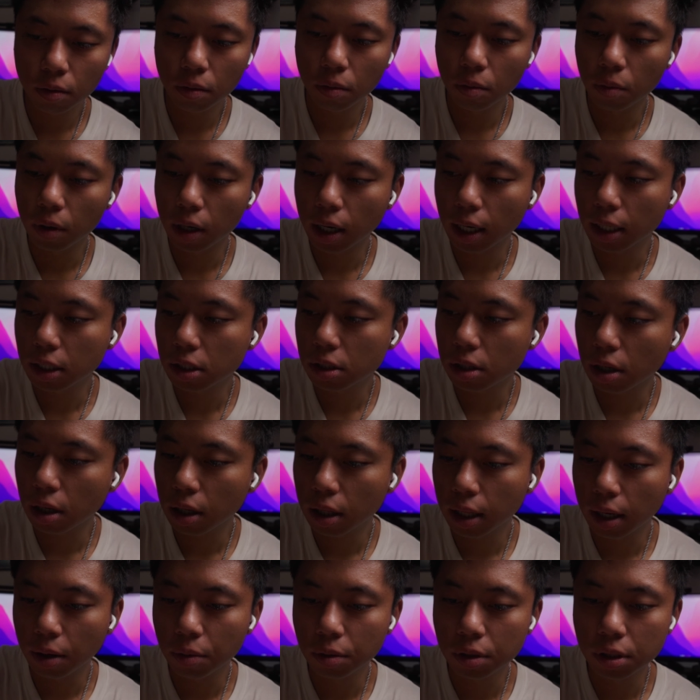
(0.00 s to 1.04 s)
What I saw
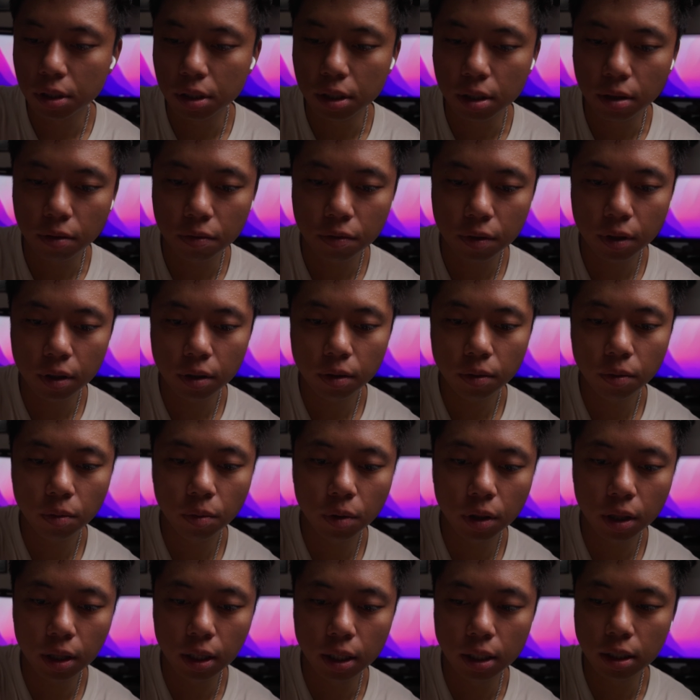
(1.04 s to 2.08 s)
that was different
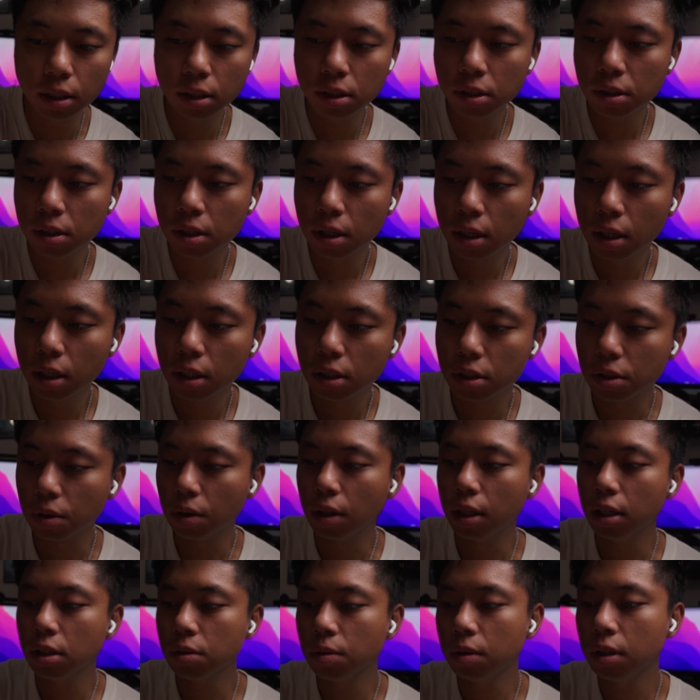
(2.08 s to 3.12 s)
with these So
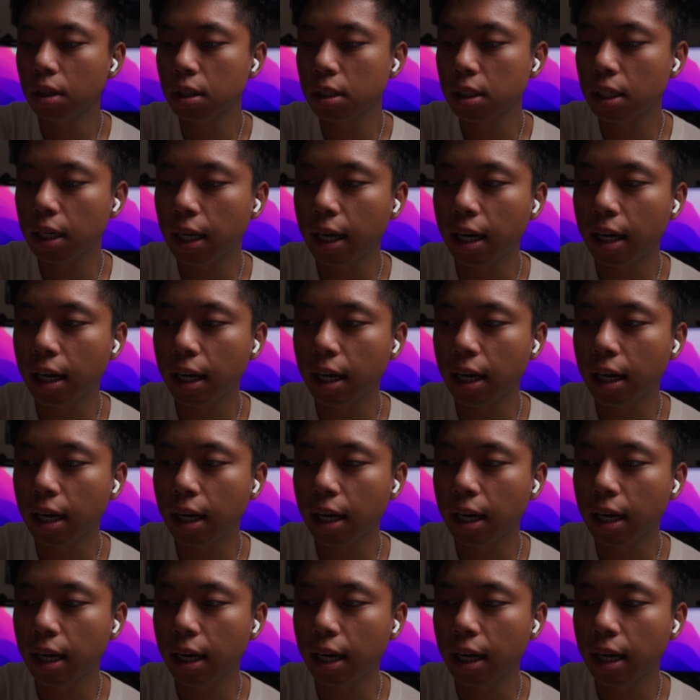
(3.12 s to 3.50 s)
this one doesn't